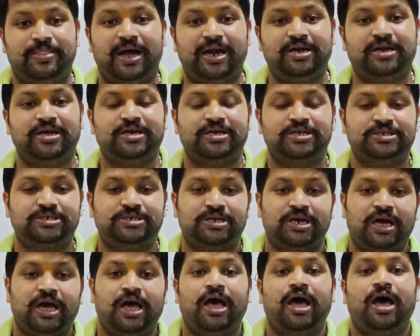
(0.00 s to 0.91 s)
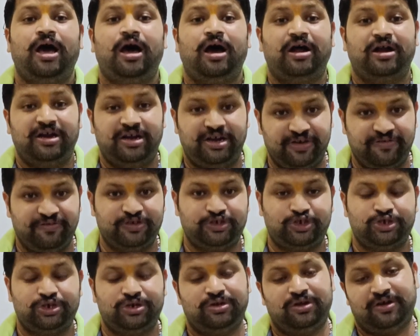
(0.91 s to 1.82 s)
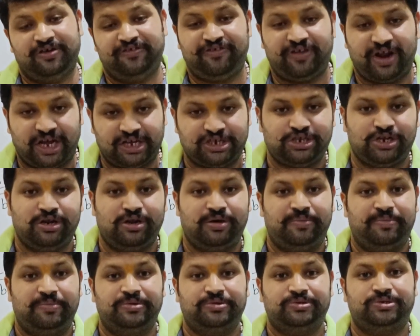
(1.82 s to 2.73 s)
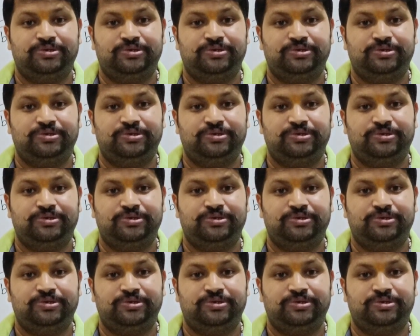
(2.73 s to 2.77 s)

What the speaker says: is division of rational numbers.